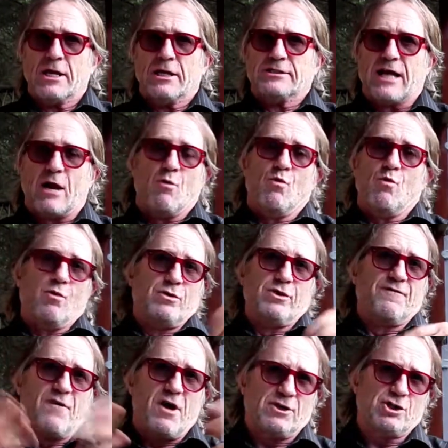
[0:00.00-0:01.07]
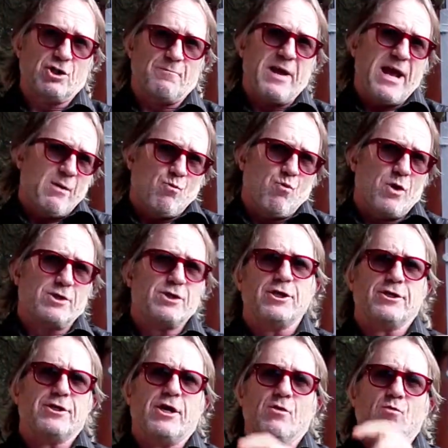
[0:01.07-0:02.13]
So you've lost your pet. What
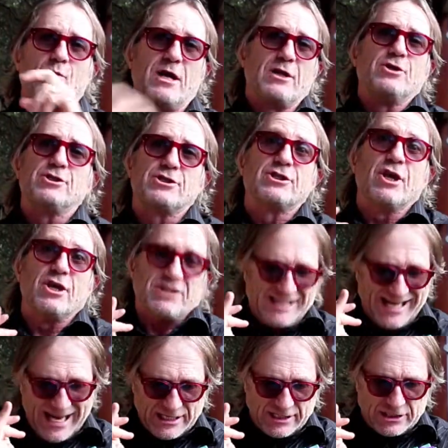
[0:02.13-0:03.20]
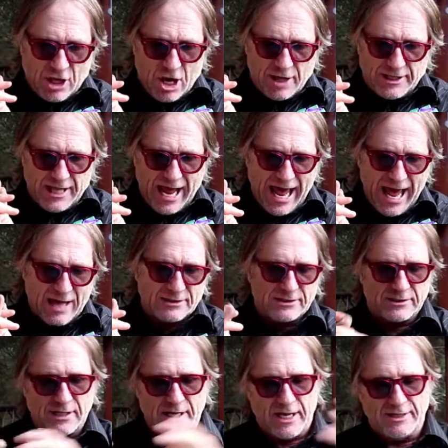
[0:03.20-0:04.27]
do? Well, you search inside the
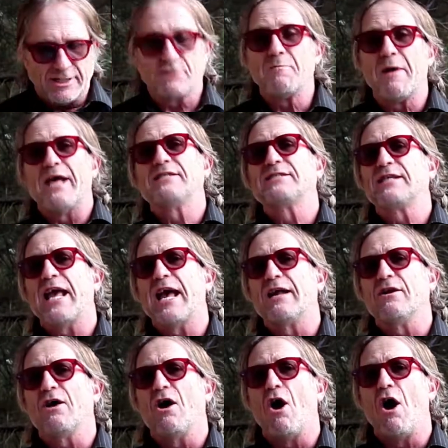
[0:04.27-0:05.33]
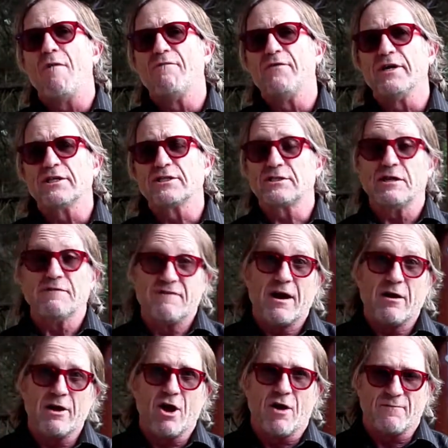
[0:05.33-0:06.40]
house. This may sound obvious,
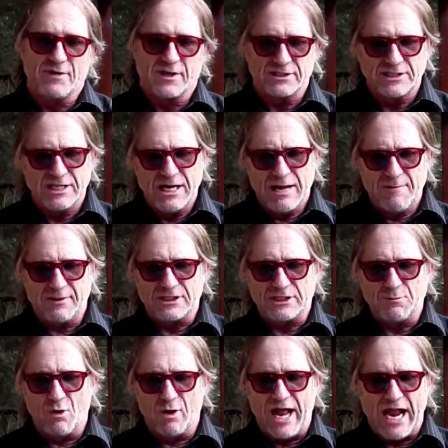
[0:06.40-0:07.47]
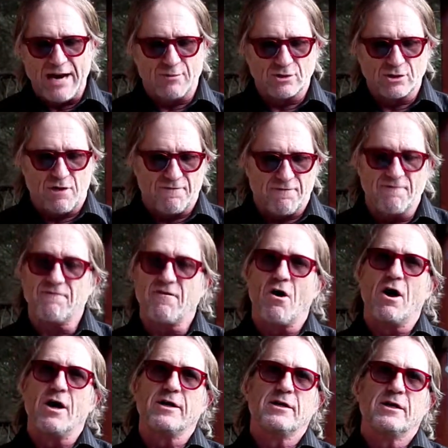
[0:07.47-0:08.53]
very obvious, but small animals often
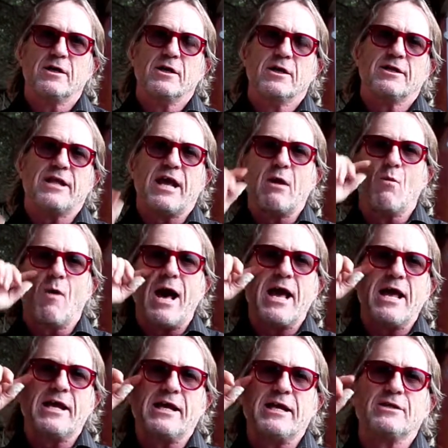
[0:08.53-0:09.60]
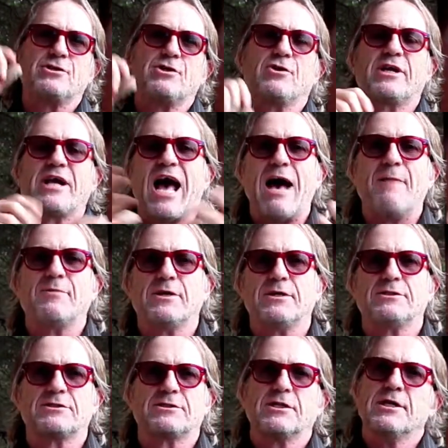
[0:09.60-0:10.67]
find their way into
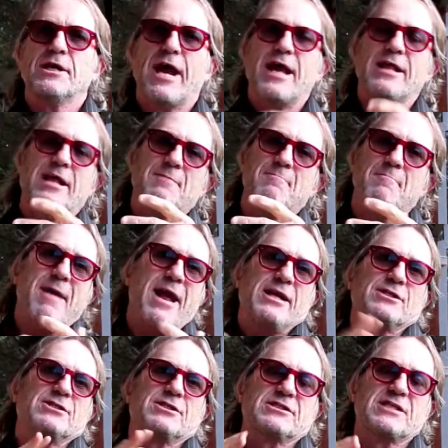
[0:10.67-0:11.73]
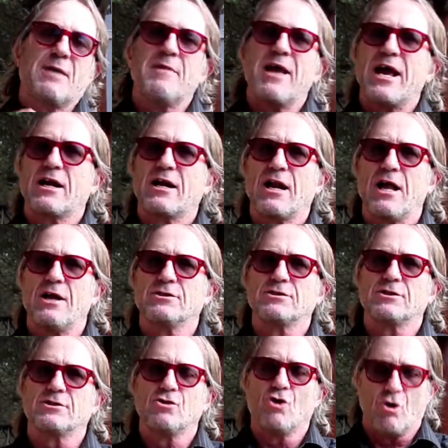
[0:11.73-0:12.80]
cupboards and then manage to somehow close
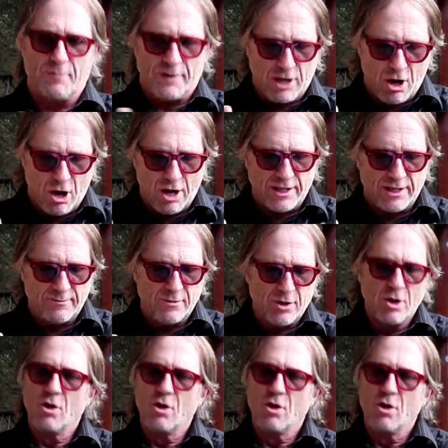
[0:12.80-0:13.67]
the door behind them,